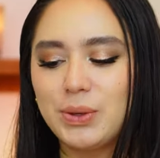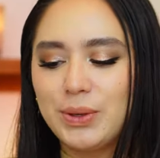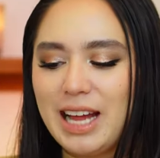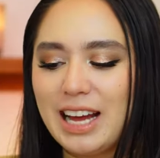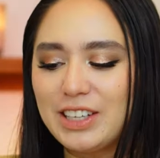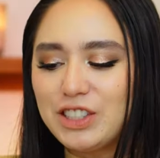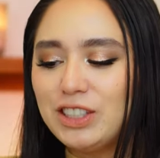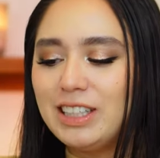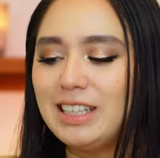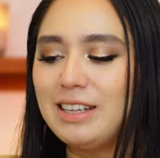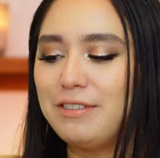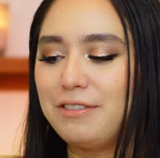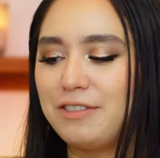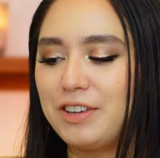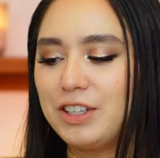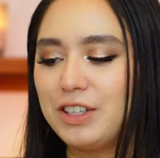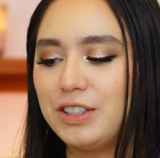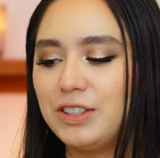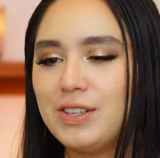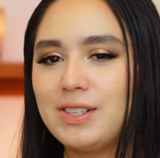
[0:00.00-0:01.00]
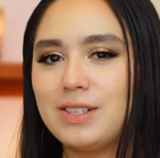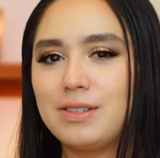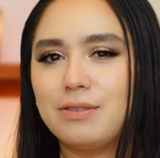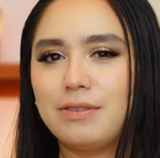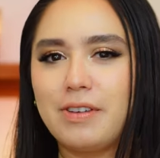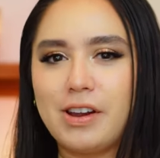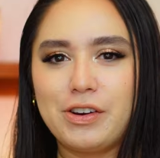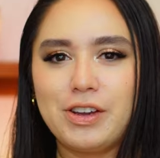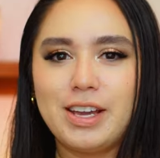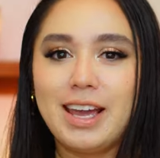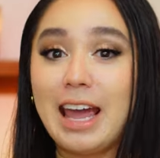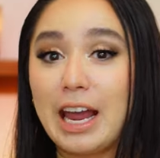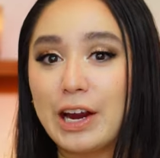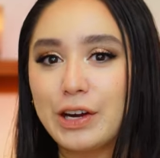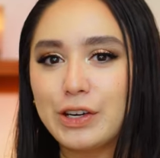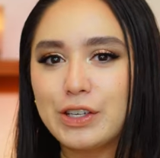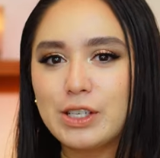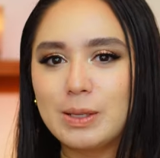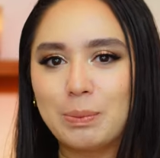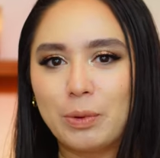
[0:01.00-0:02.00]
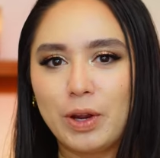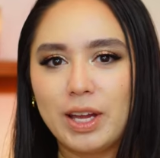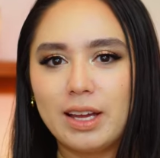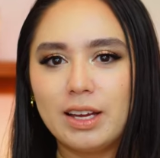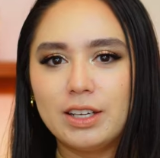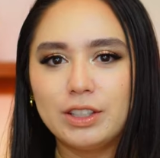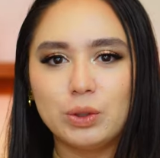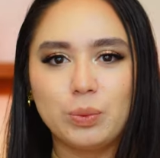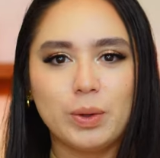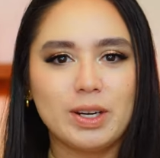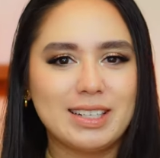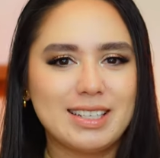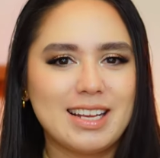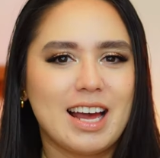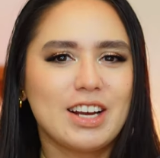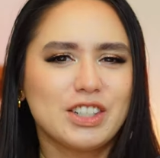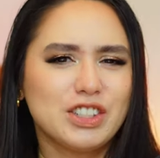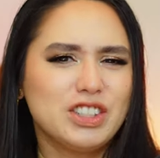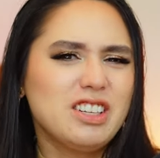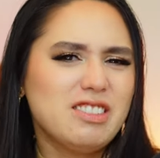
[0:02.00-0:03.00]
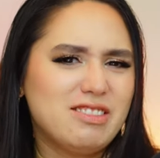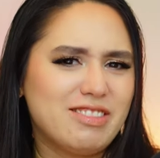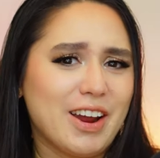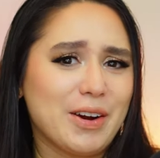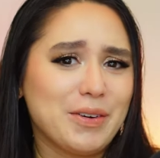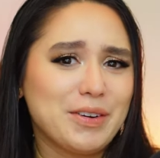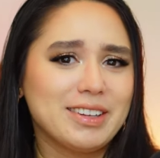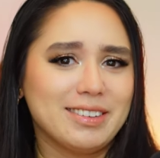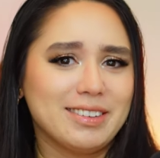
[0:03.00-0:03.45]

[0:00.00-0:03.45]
So it actually feels very hairy, spray-ish, where it's actually very